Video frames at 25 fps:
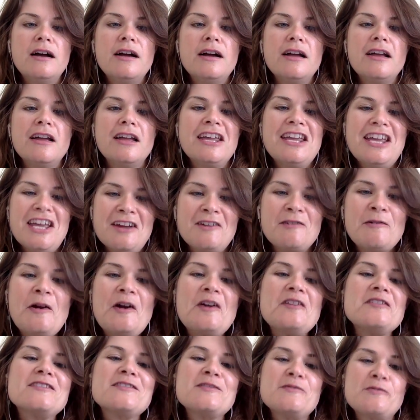
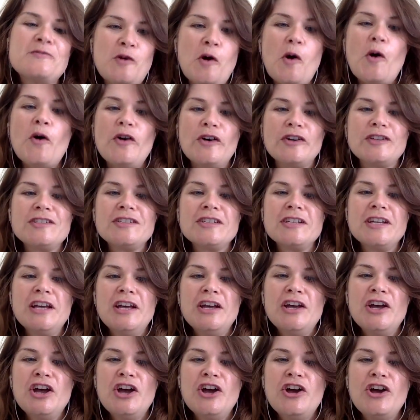heroes of God
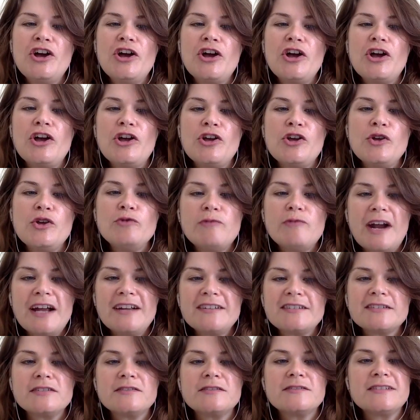who
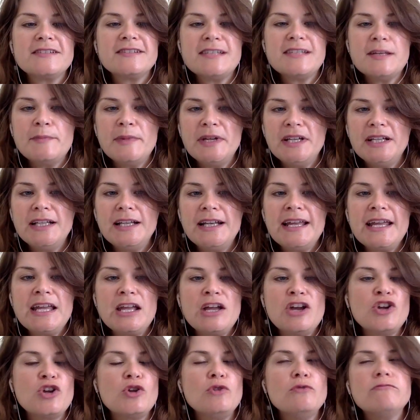wrestled similarly,
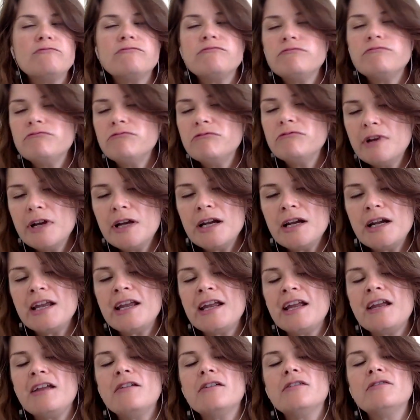who
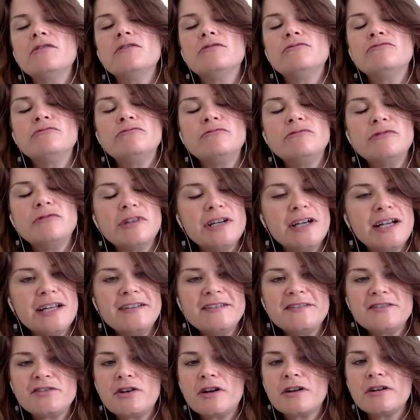really, really
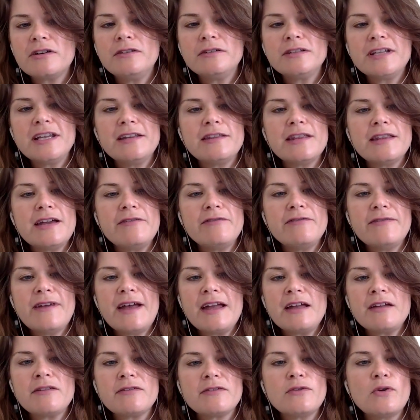struggled in their
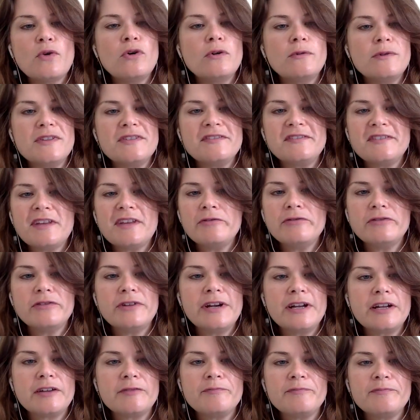faith or with
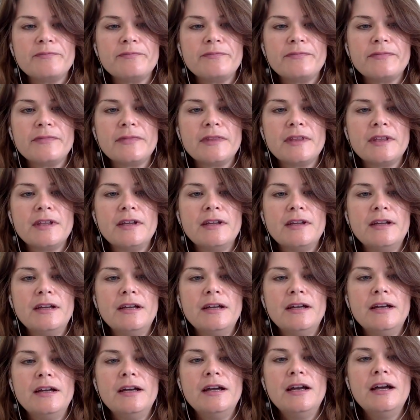suffering.
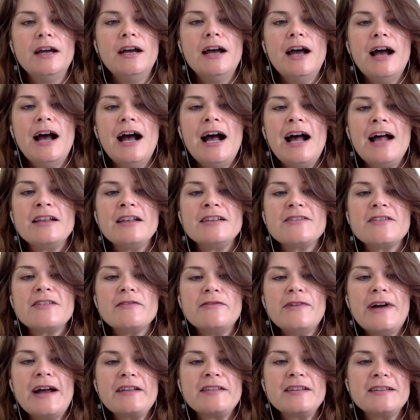And the
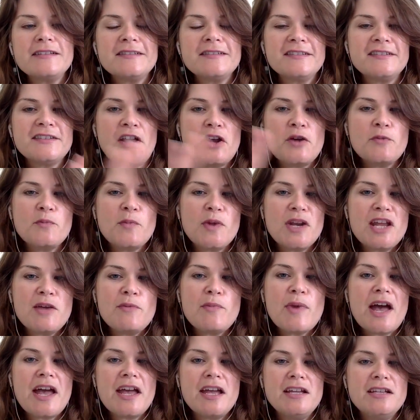fact that so many
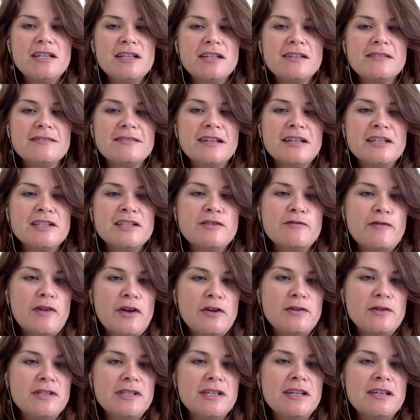pages are
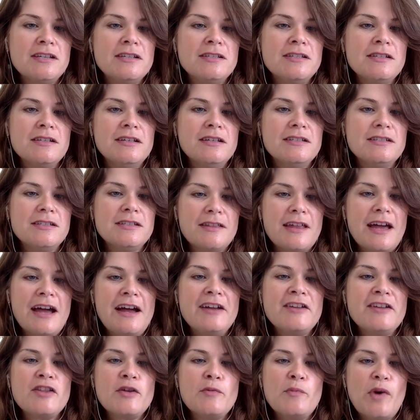devoted to that
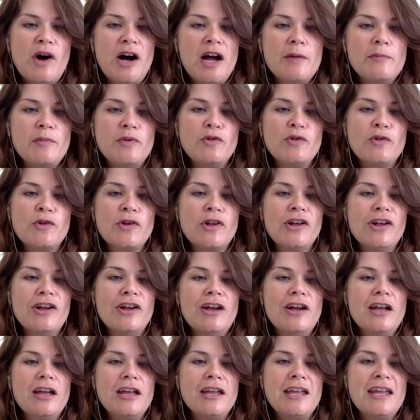in the Bible
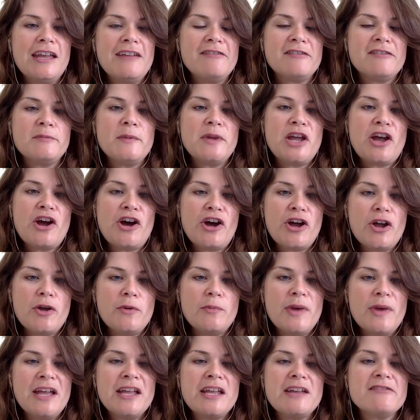gives me hope.
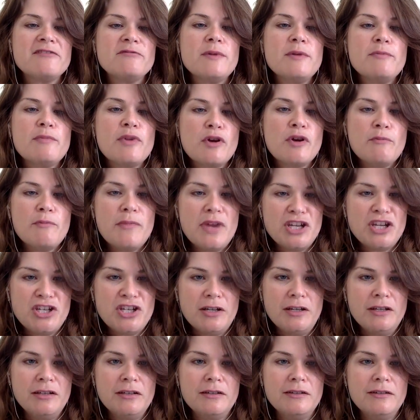It gives me
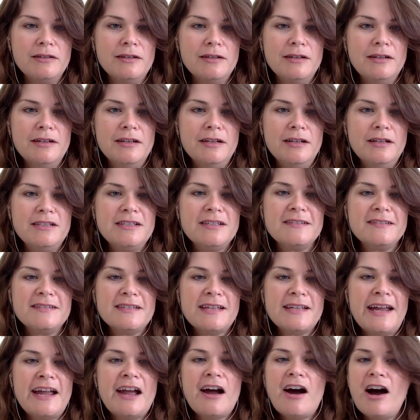permission to
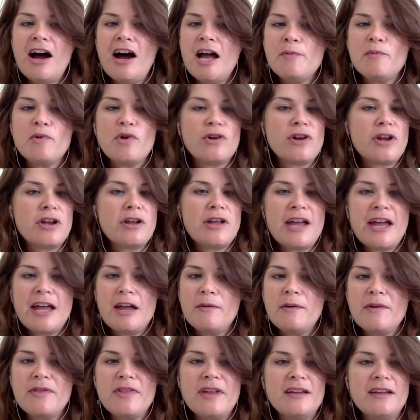say, I'm not okay
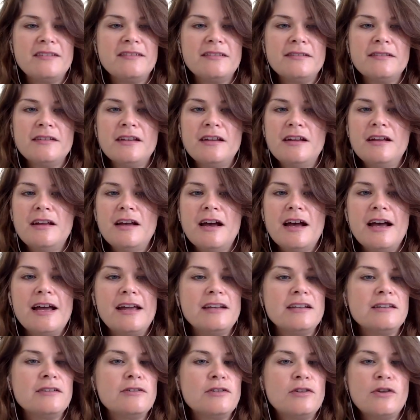with this.
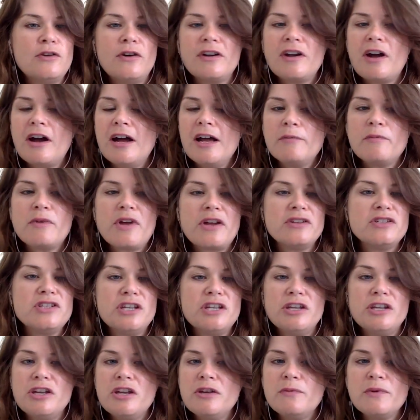And God, I am going to
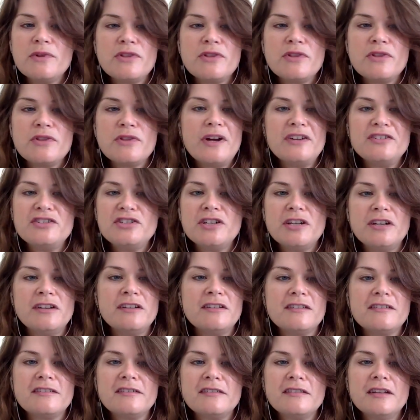you with the
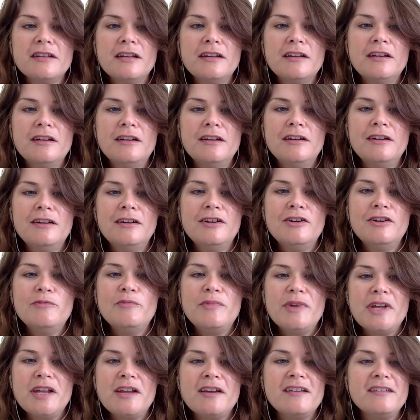questions,
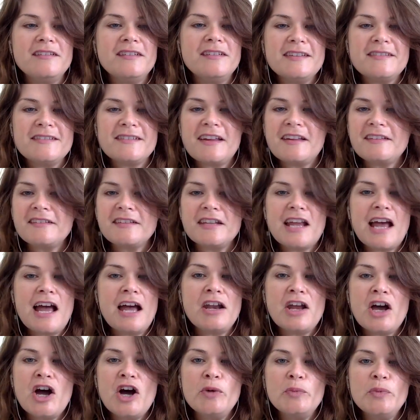because this doesn't
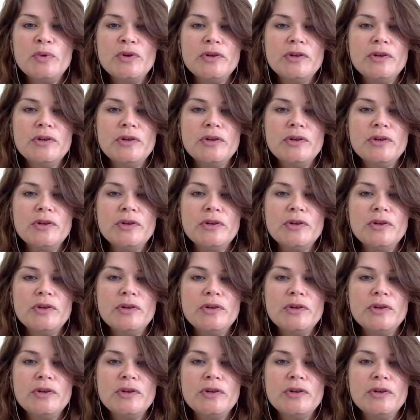add up.